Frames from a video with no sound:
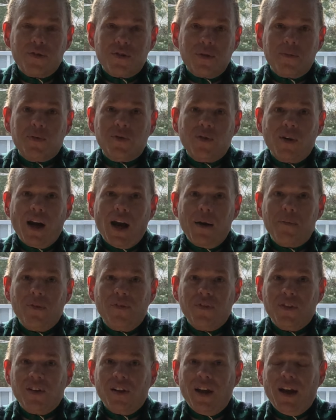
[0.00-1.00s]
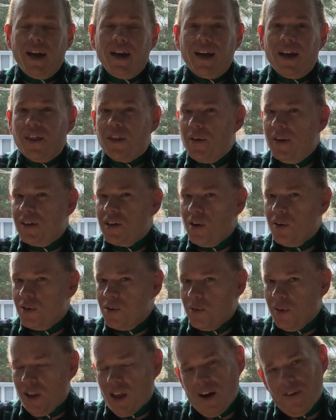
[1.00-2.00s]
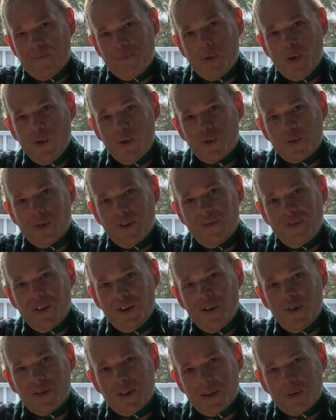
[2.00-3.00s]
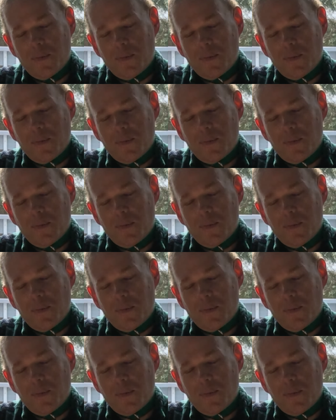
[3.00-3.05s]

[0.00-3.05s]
Subscribe if you like, although I don't do a lot of booze reviews.